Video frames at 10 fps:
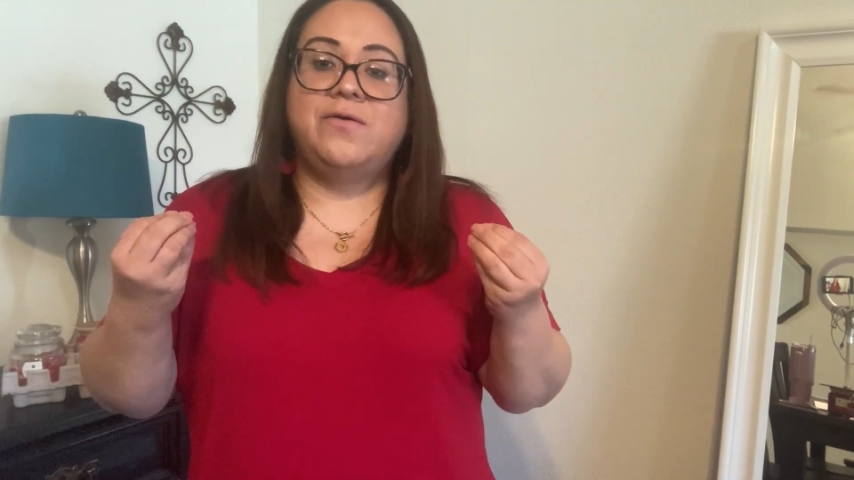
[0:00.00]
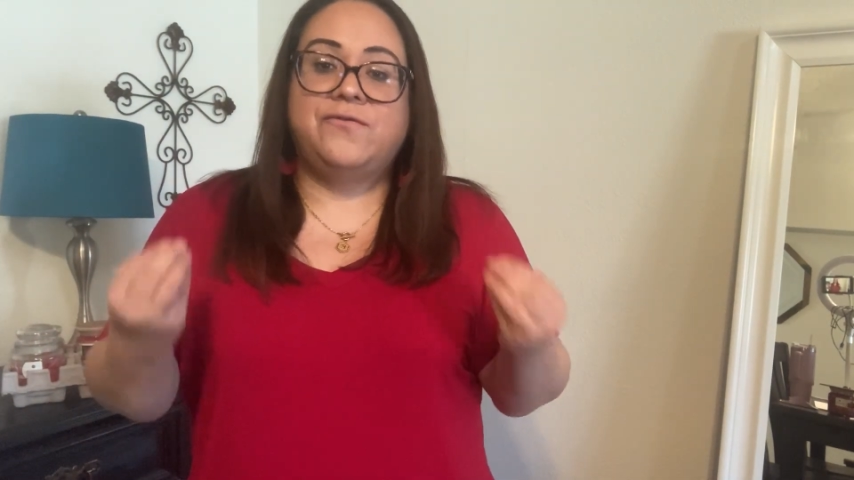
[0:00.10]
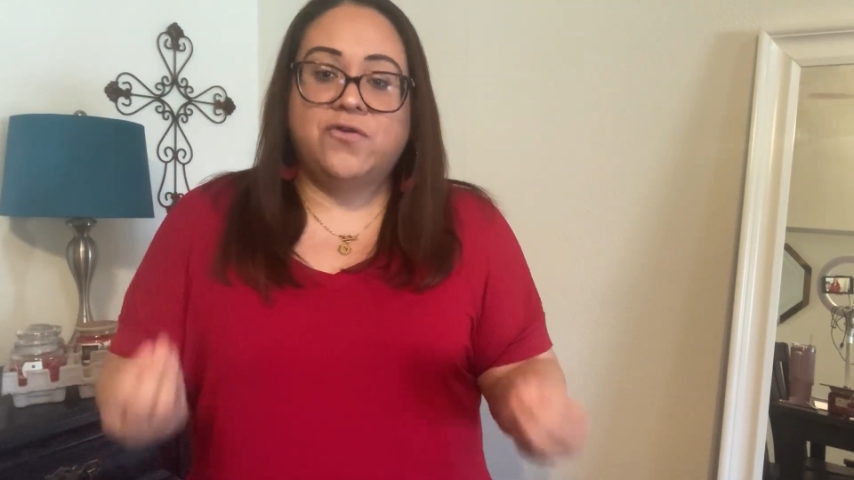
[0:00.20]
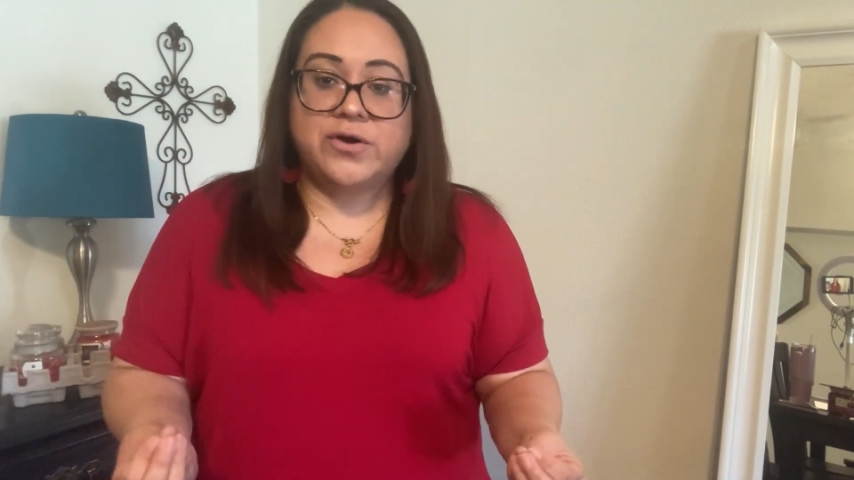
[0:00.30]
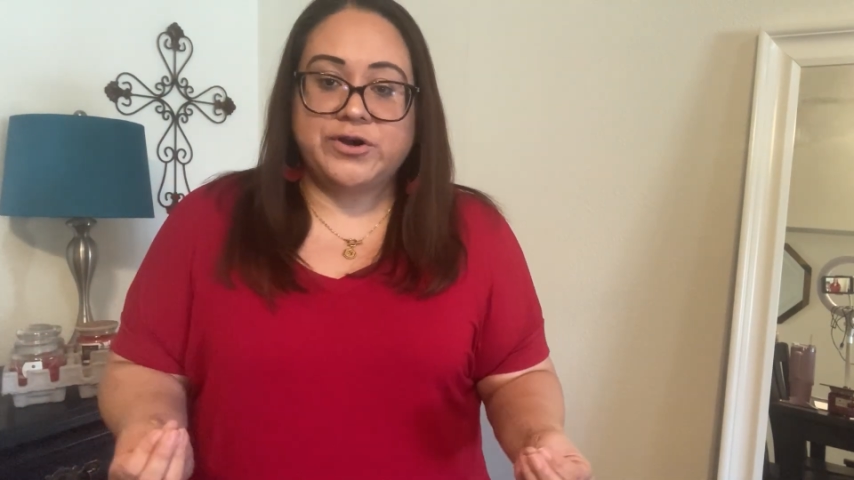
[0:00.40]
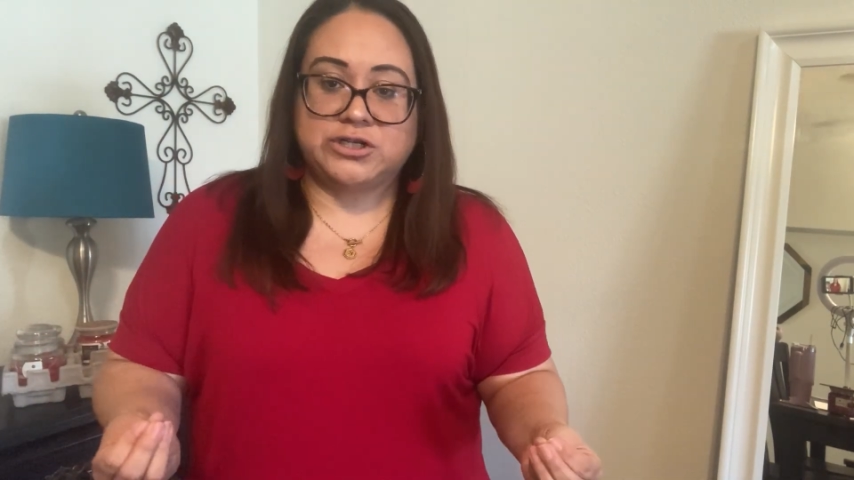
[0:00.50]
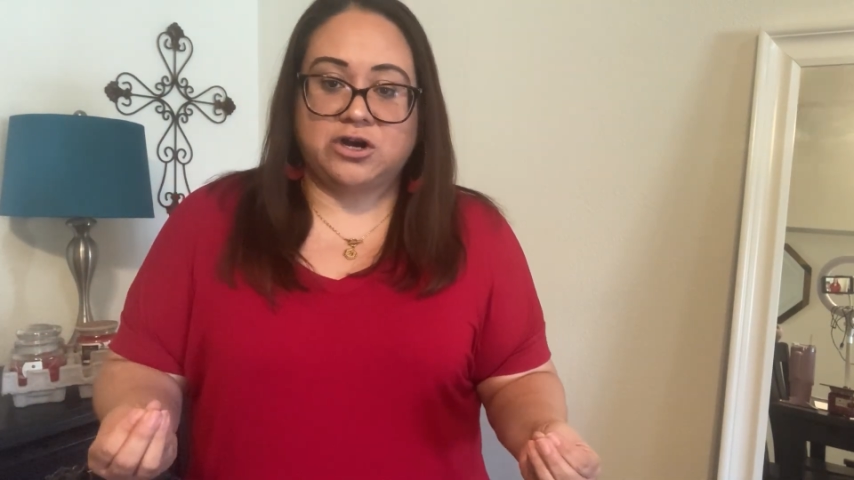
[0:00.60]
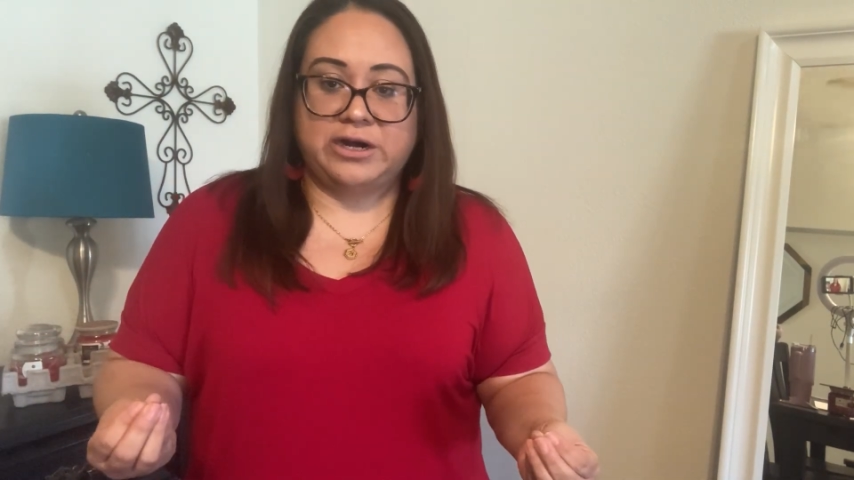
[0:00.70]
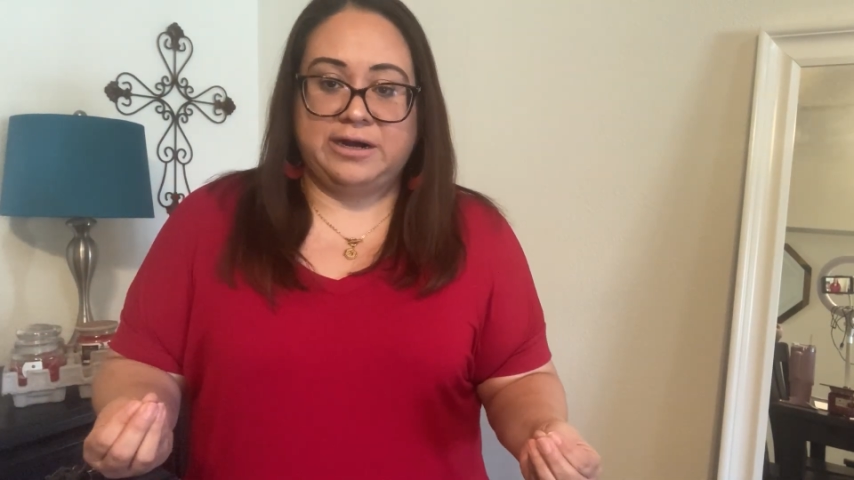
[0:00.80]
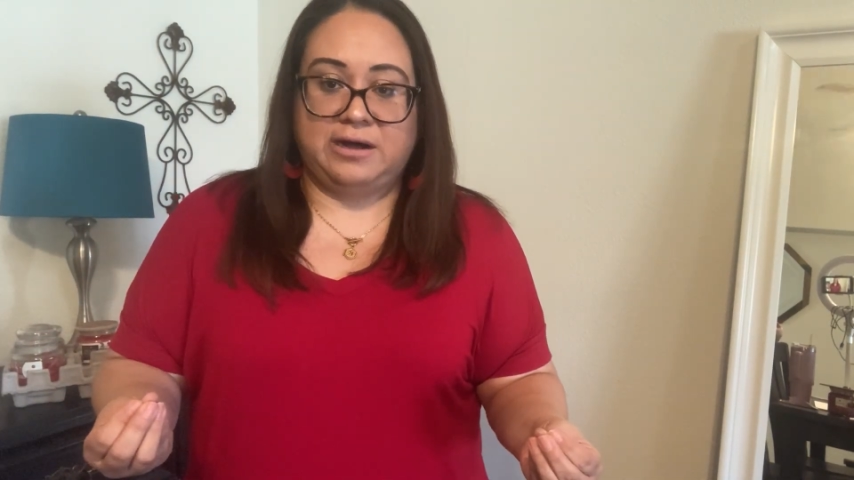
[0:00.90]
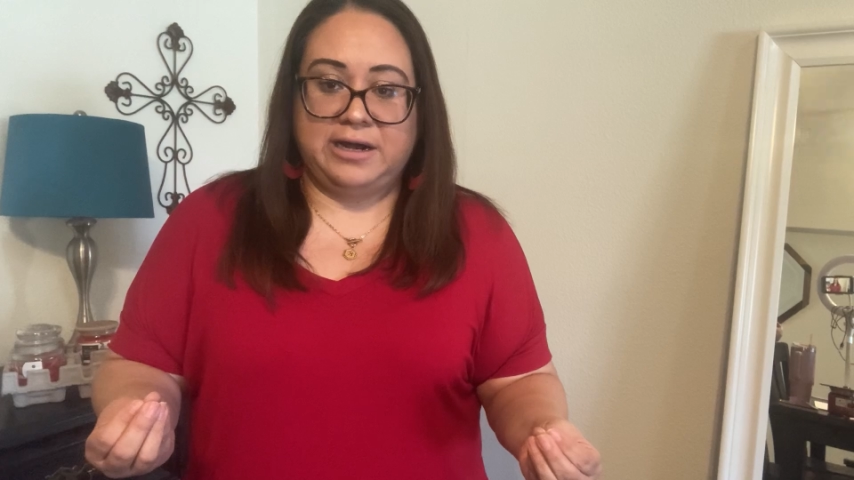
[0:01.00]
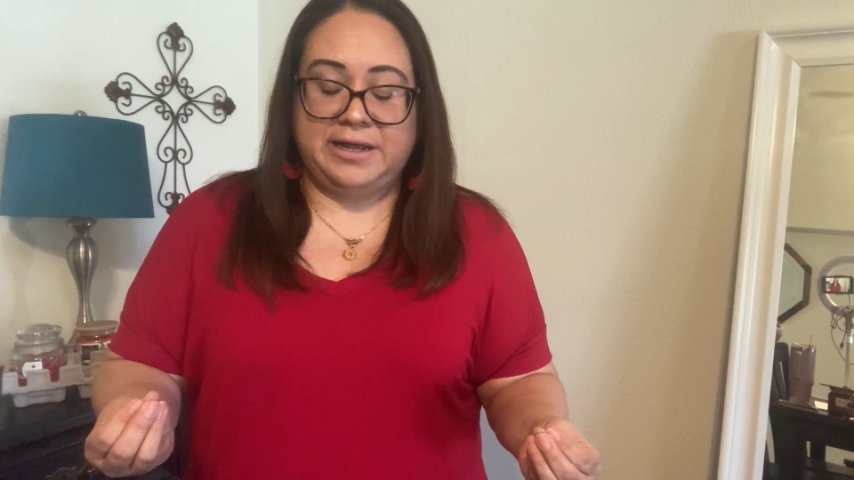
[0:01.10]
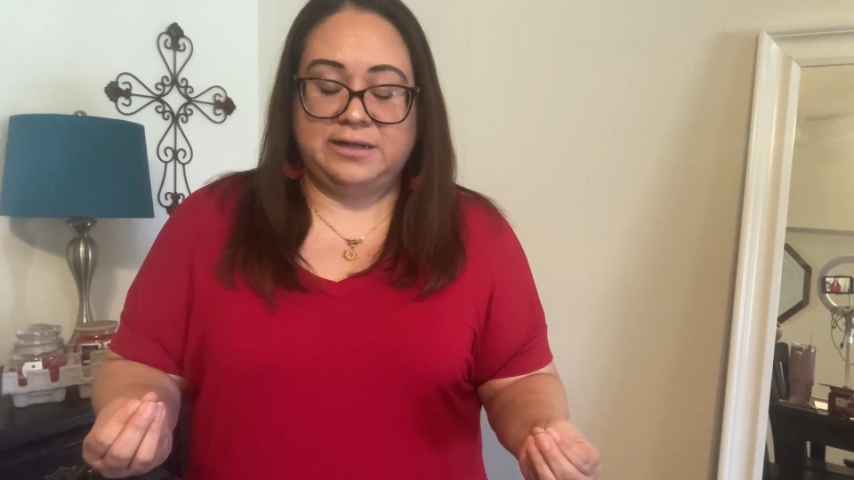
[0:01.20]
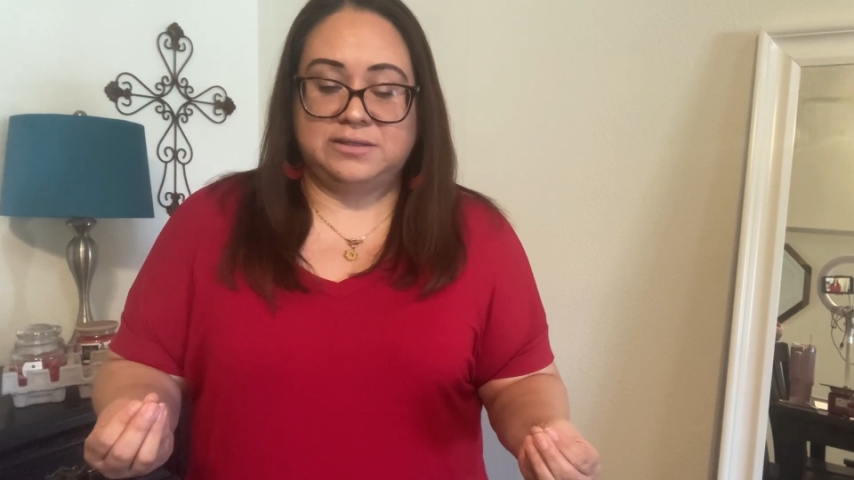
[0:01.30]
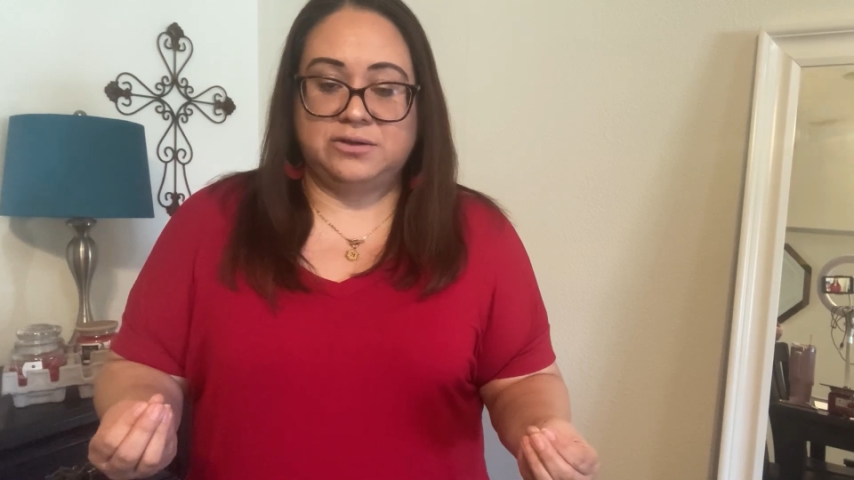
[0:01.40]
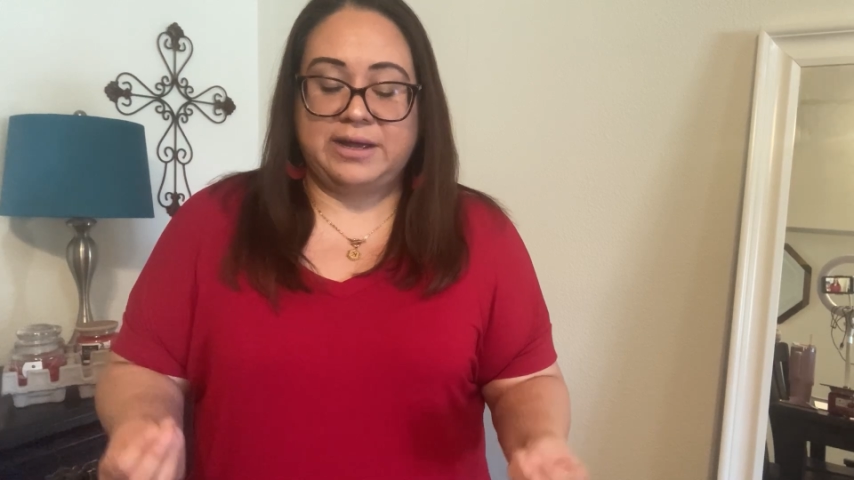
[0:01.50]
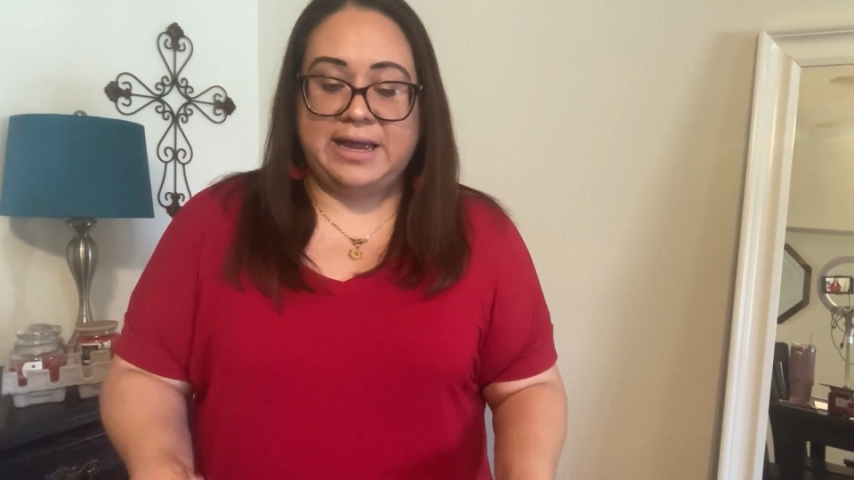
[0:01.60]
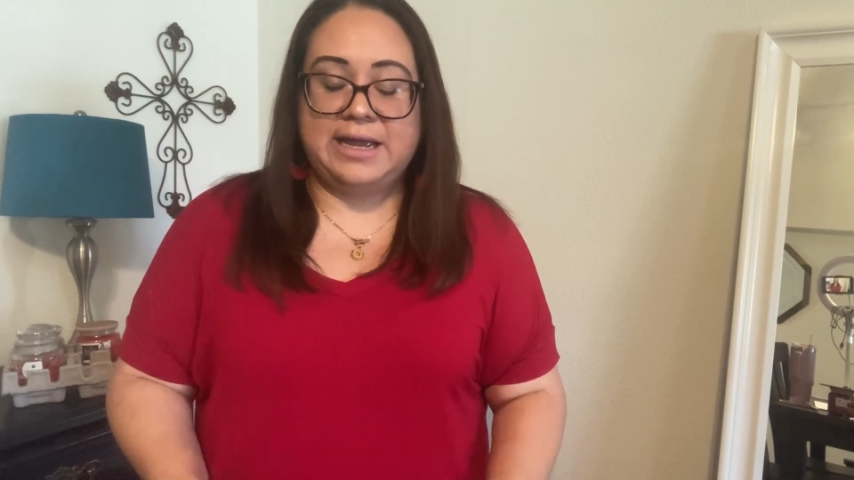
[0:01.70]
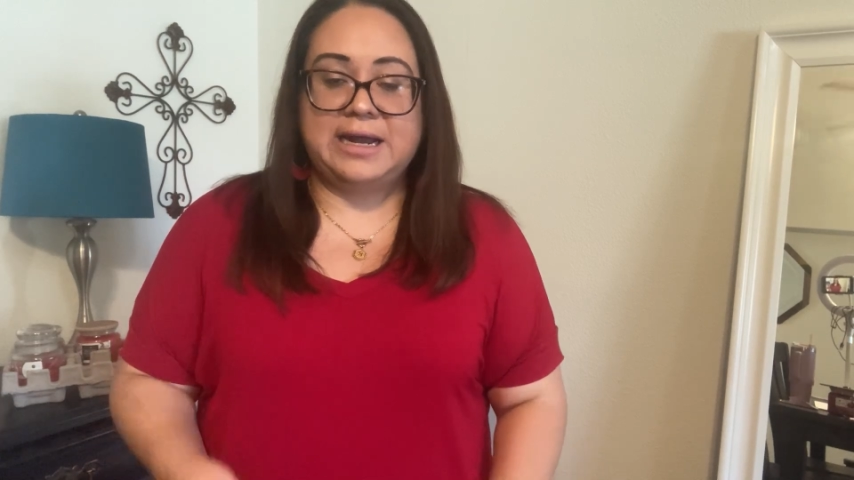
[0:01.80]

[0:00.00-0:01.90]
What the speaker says: for your target audience, okay?